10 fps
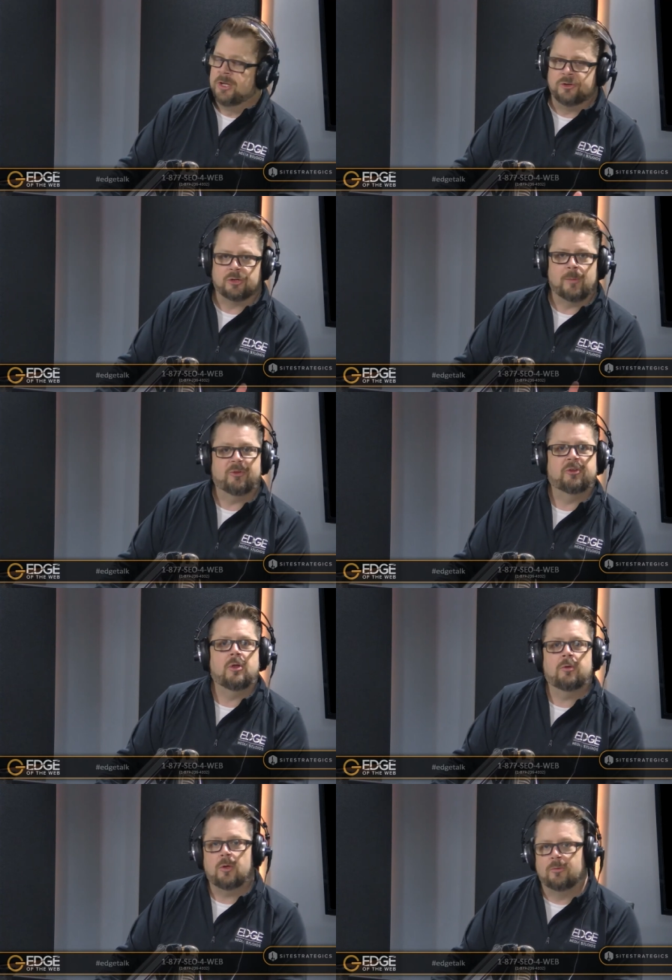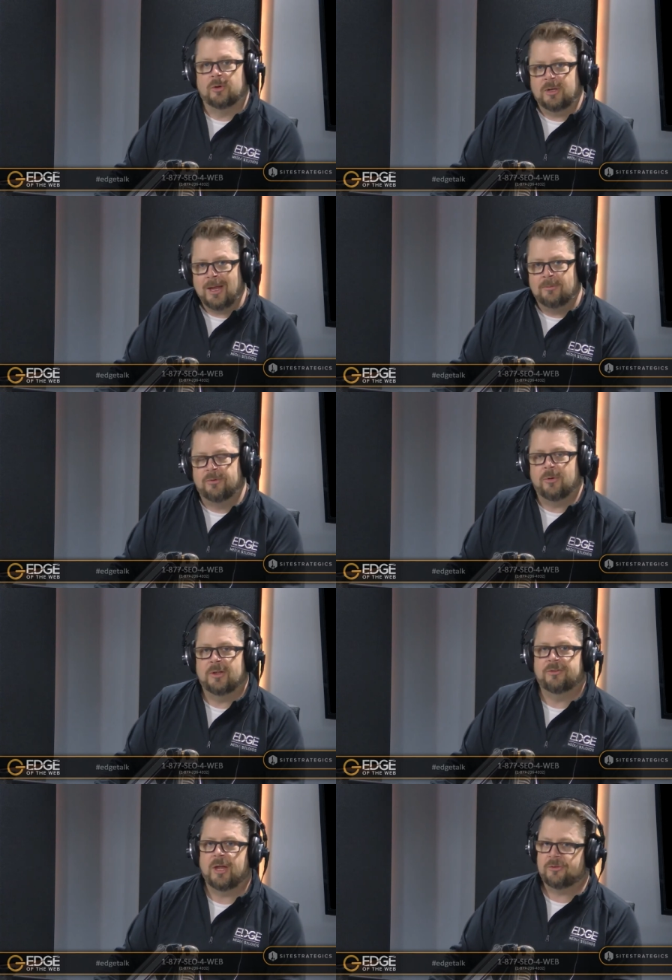drop us a note over at info
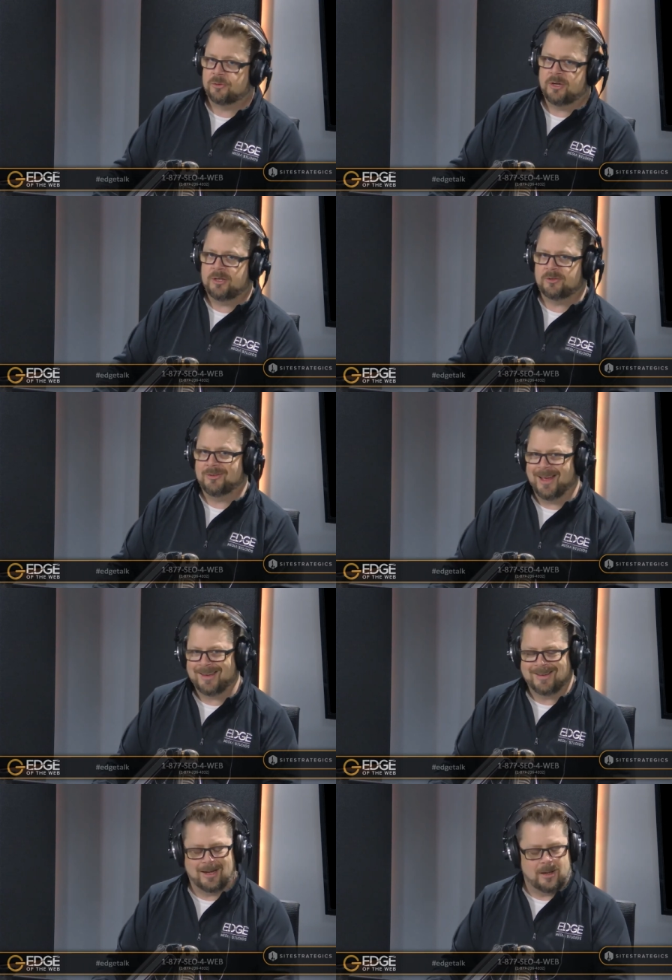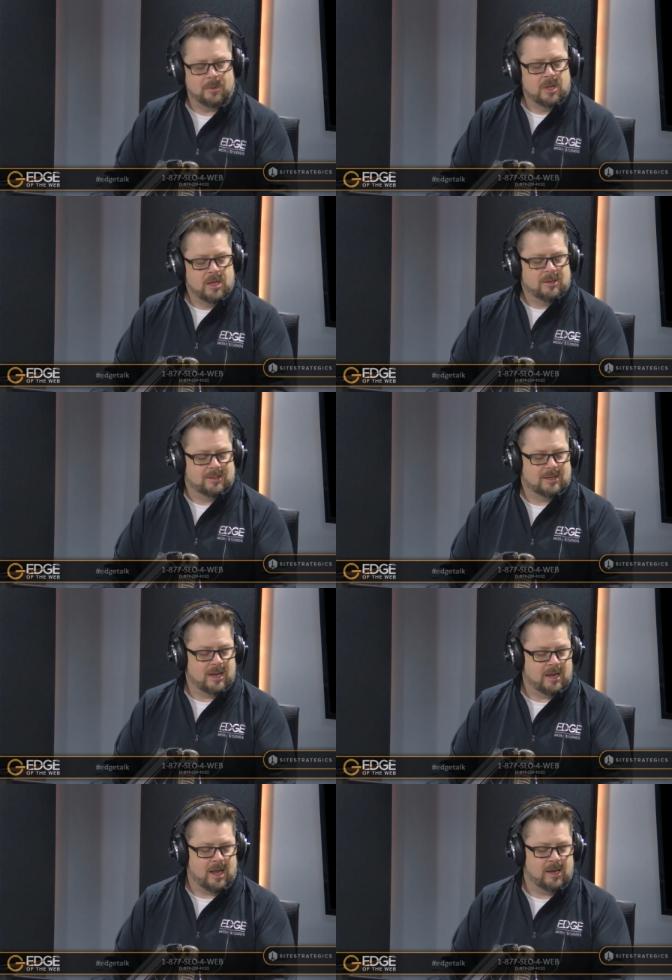at sitestrategics.com
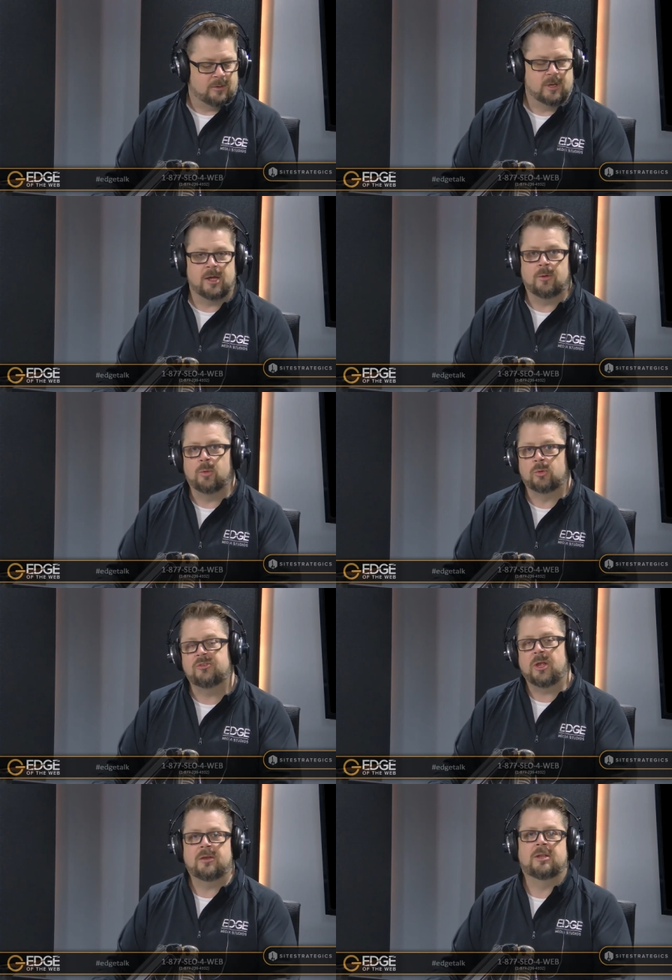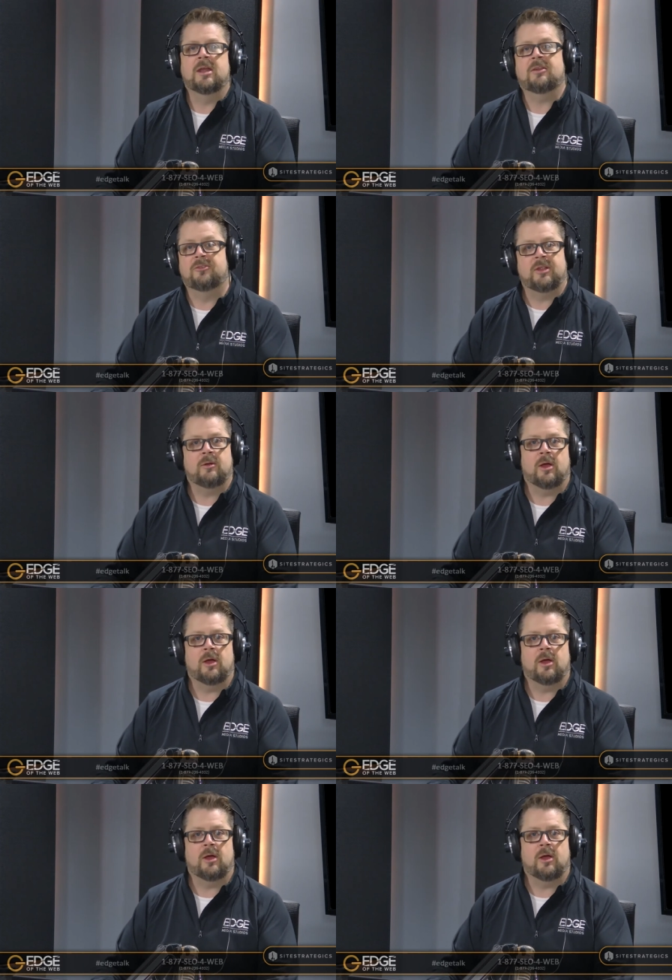today, and uh, we'll reach out and connect and see